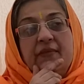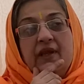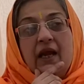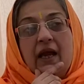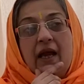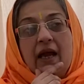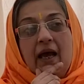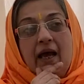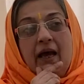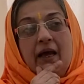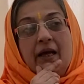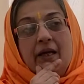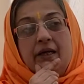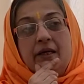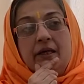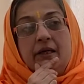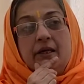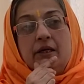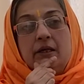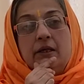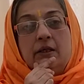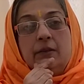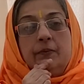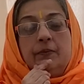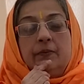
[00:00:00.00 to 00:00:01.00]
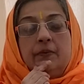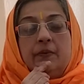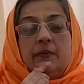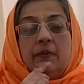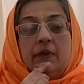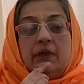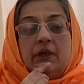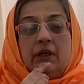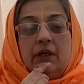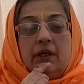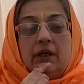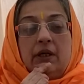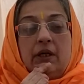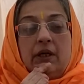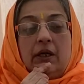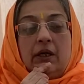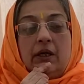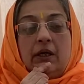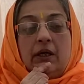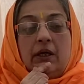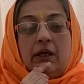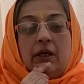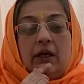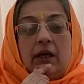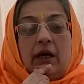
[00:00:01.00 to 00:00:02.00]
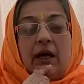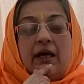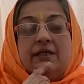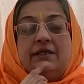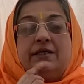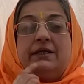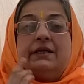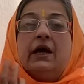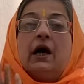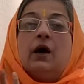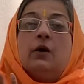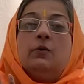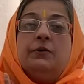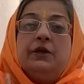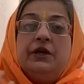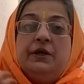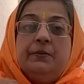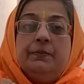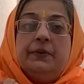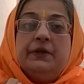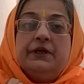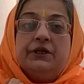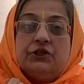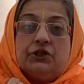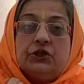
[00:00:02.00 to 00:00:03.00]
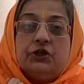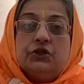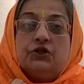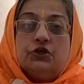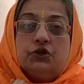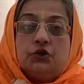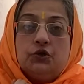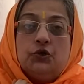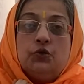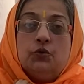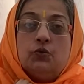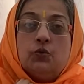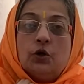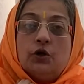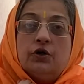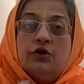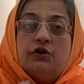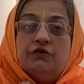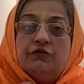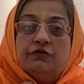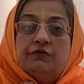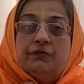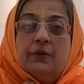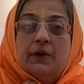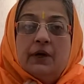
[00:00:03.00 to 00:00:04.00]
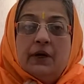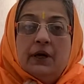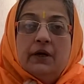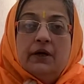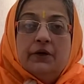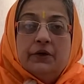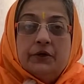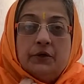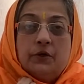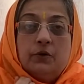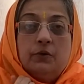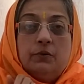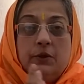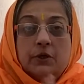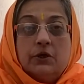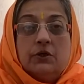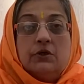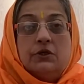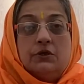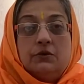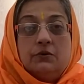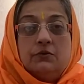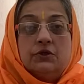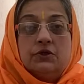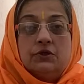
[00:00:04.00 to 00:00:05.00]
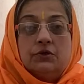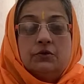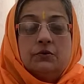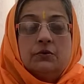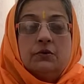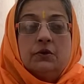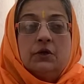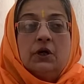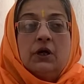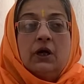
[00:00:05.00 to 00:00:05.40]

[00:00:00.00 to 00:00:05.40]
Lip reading: and I said, how many pictures do you want of Ma? Because you used to.